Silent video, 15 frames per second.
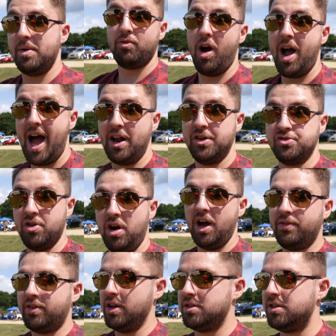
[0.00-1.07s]
in right-hand
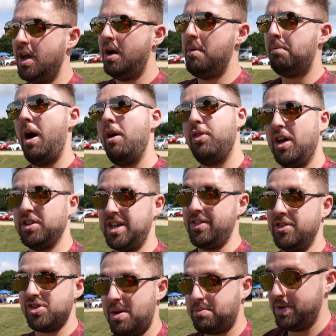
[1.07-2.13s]
drive, because both us and
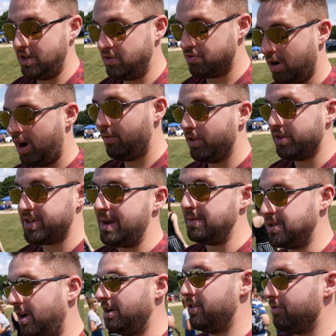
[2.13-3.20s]
the Japanese drive on the same
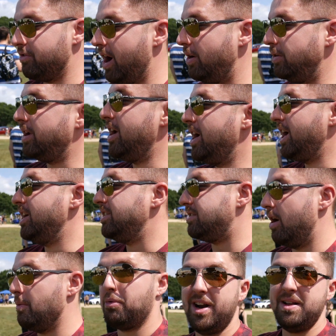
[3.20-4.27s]
side of the road.
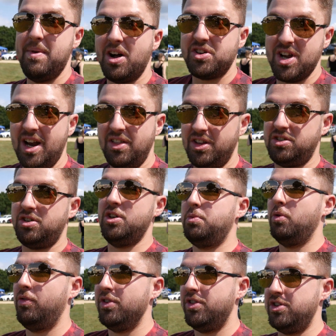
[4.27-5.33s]
So pretty much anything
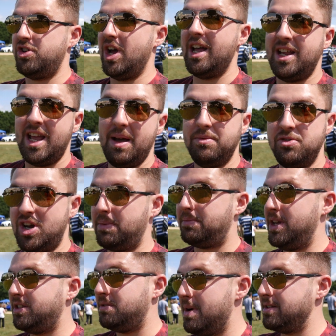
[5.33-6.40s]
suitable for the JDM, the
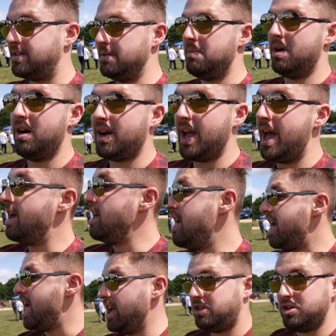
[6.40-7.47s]
Japanese domestic market,
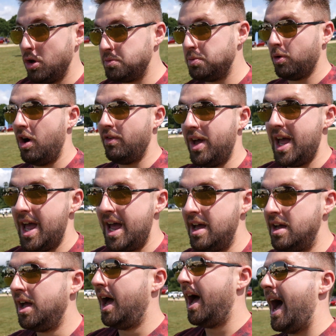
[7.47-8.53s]
is suitable over here.
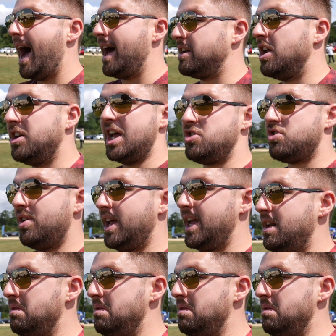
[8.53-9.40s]
And additionally,